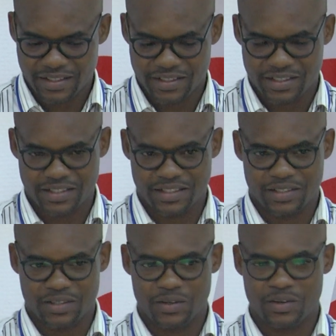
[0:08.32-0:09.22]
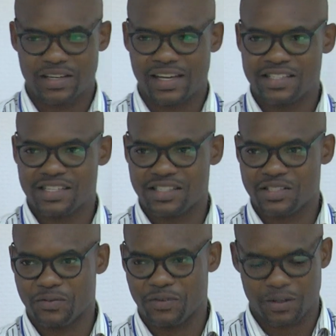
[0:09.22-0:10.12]
the organizers
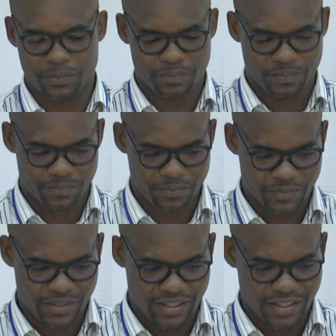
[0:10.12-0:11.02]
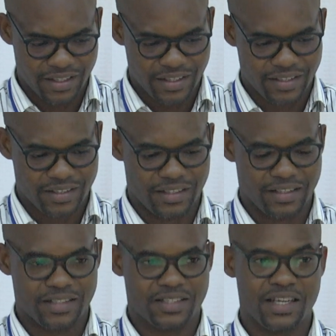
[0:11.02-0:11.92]
of
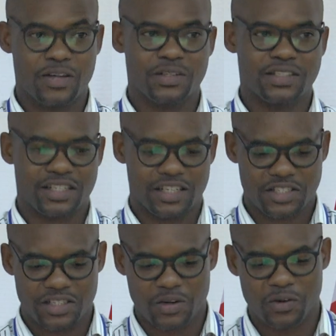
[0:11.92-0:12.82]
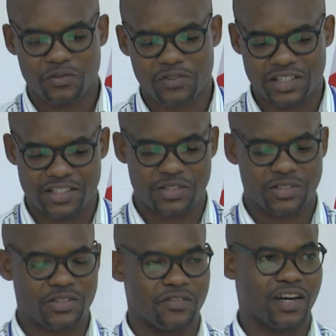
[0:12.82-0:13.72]
the Second International Conference
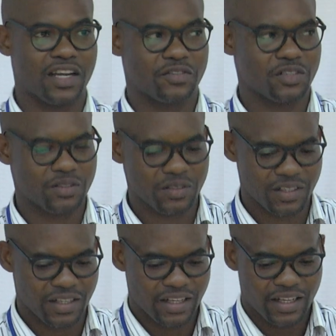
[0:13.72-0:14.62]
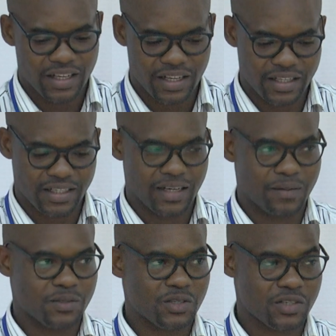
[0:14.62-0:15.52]
on Survival and
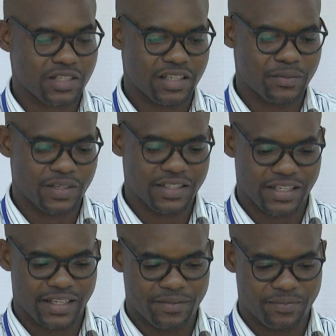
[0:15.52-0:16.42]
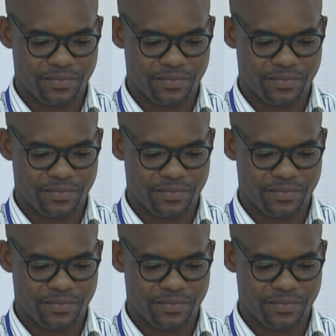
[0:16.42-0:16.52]
Sustainability.